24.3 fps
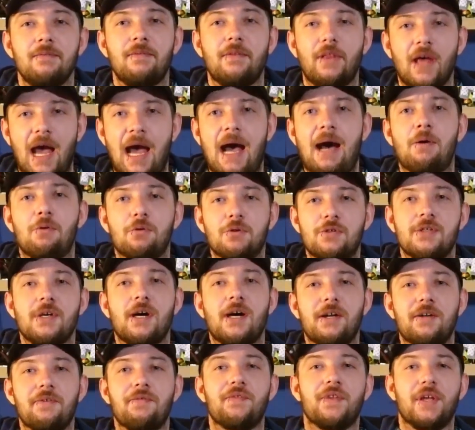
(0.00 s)
the
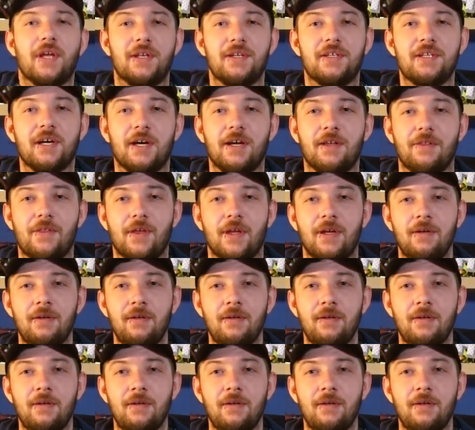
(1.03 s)
outside of the entire thing.